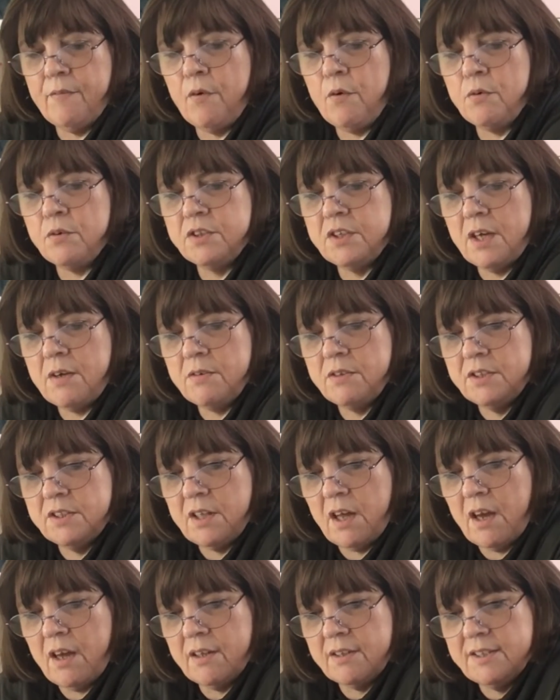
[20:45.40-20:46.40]
also
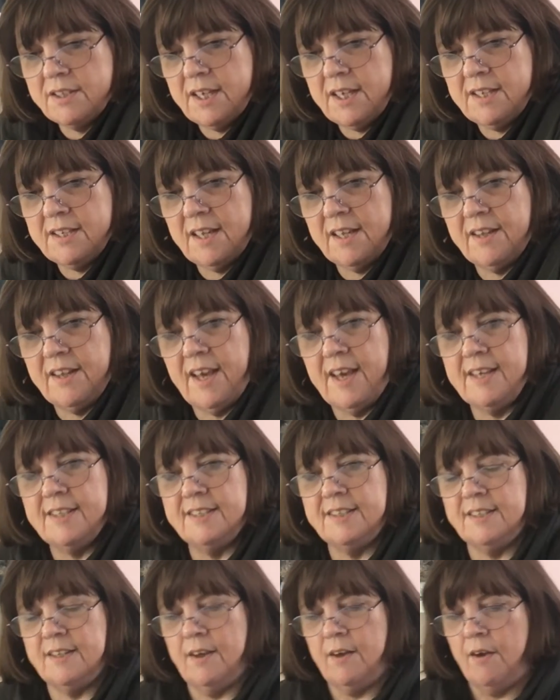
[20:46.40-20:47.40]
started
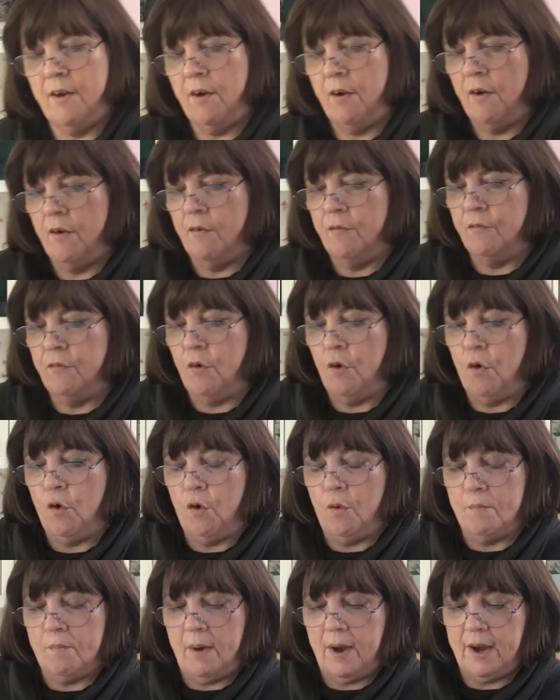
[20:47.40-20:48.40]
this
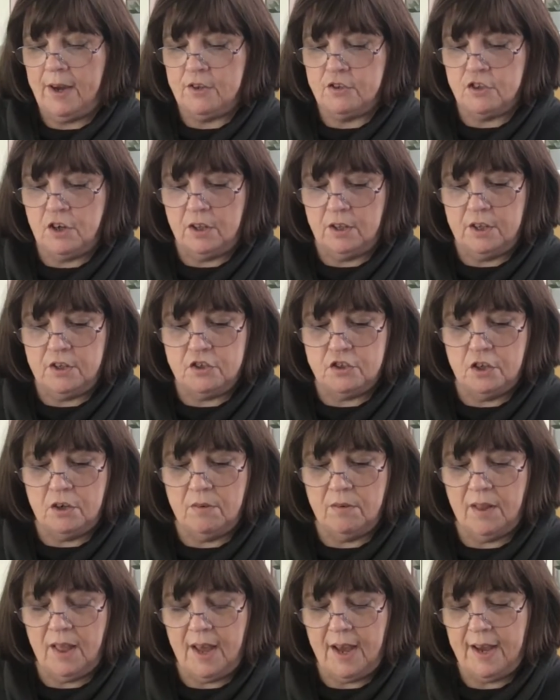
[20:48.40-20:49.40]
for my Jolly
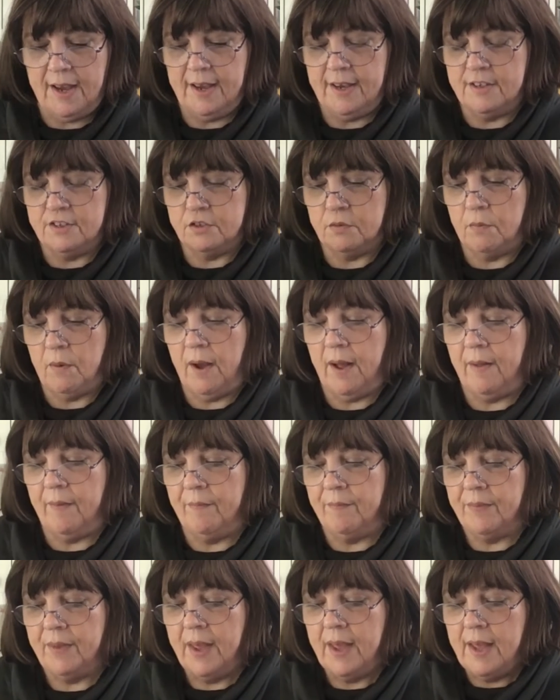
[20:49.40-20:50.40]
July as
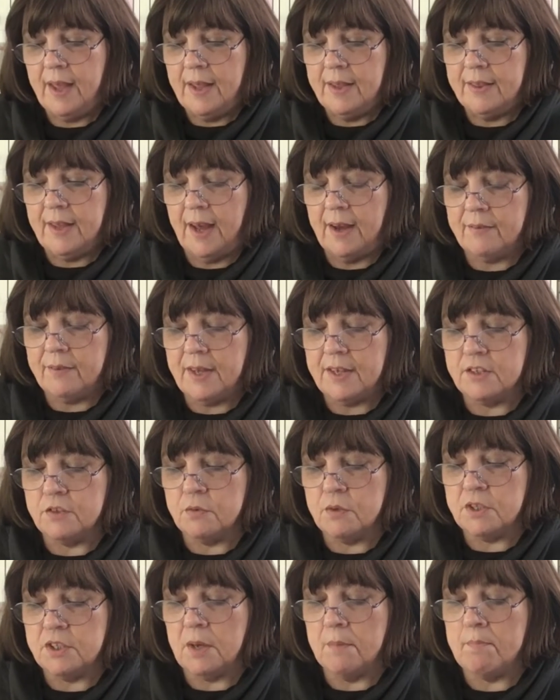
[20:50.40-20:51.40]
well. Now this
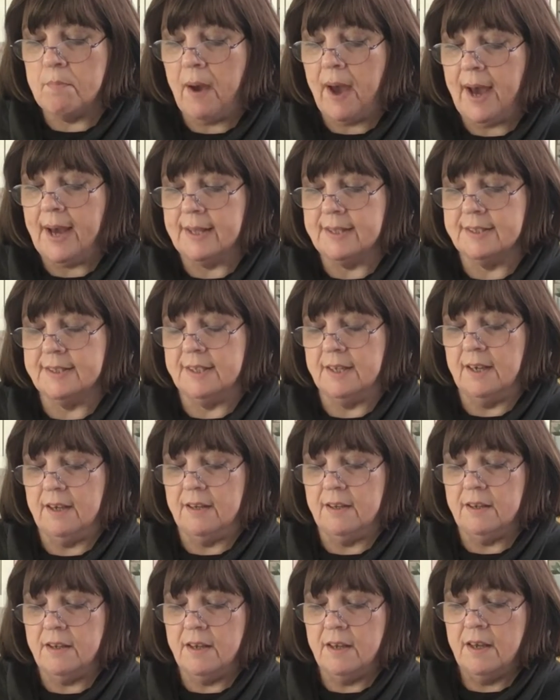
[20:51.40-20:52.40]
was a
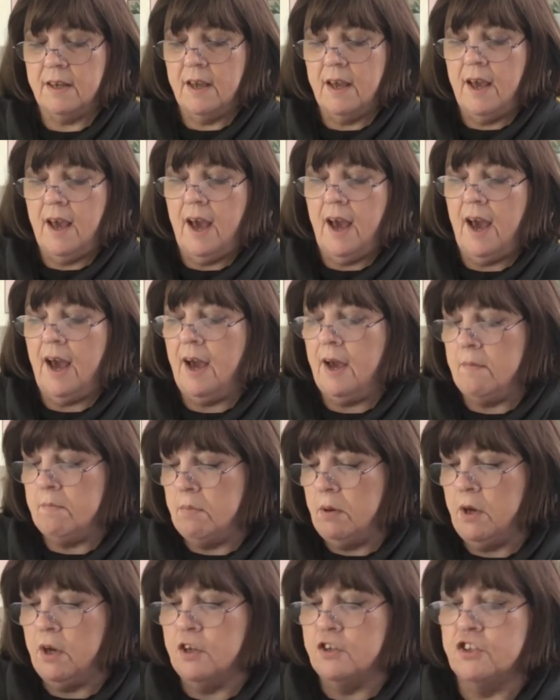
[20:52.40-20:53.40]
pattern I
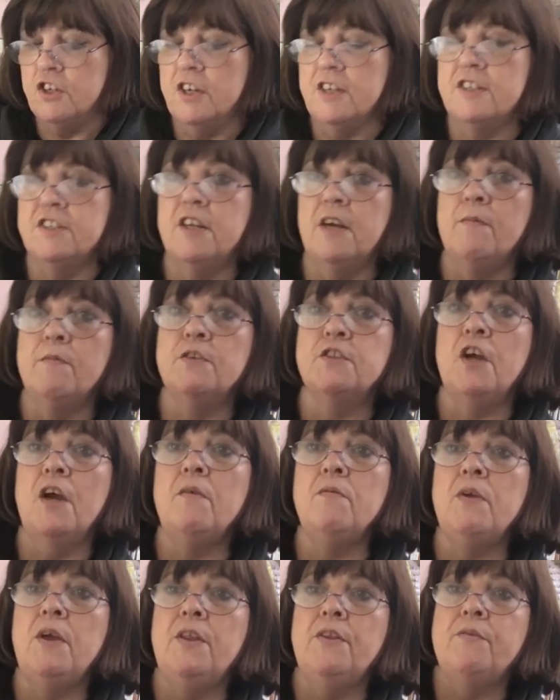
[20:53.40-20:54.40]
purchased, it was
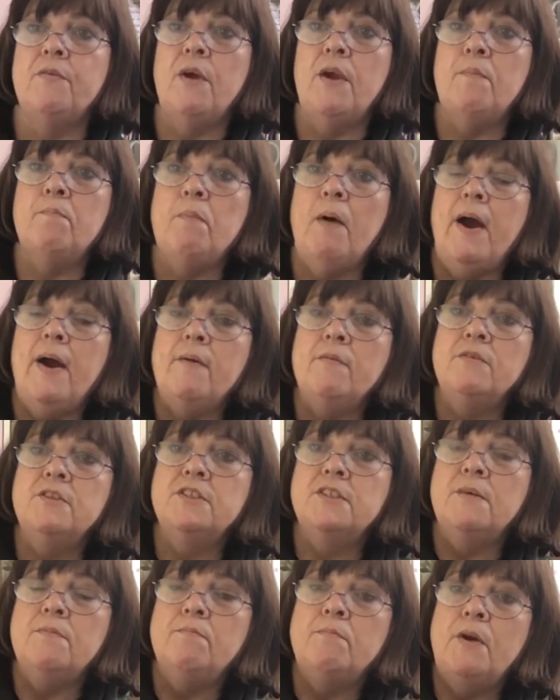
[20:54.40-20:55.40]
only
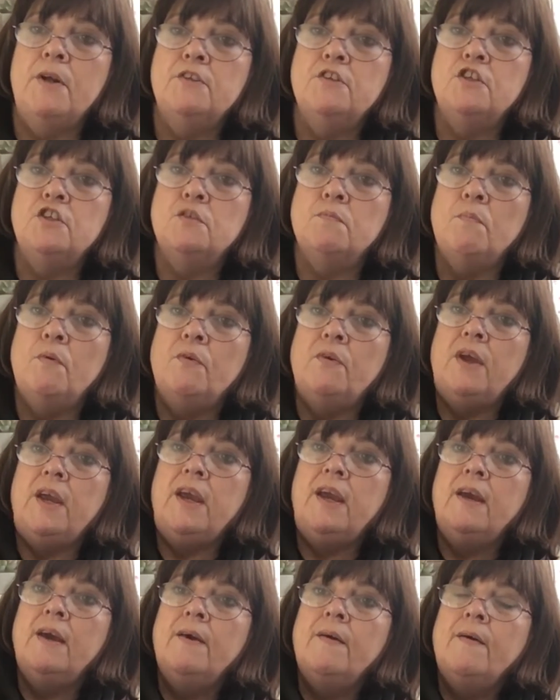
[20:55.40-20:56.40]
£3 in British
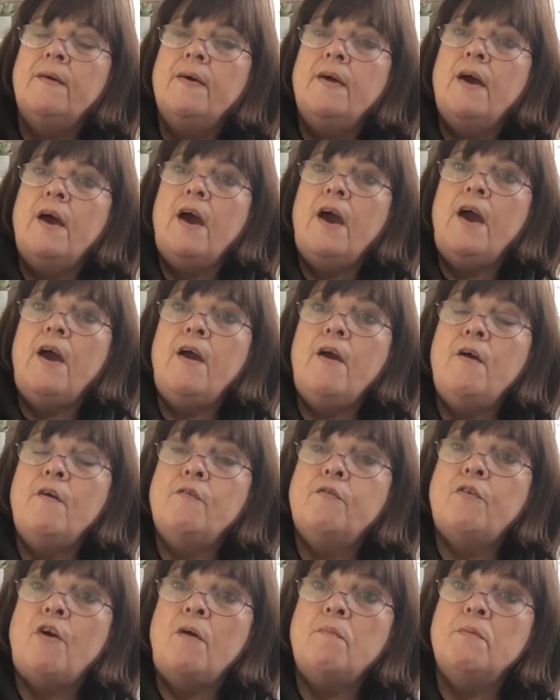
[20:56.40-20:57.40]
money
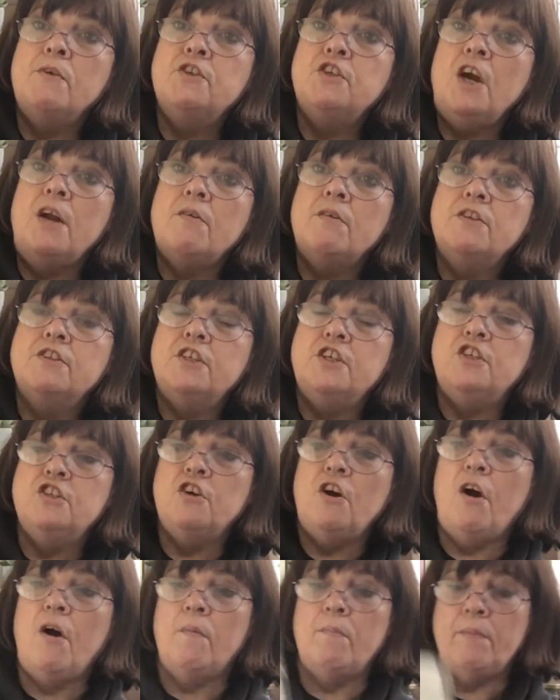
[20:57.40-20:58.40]
from a charity
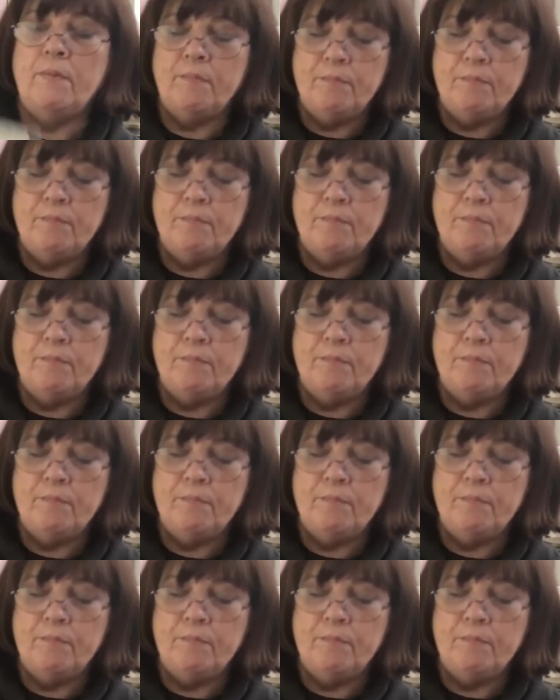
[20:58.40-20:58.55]
shop.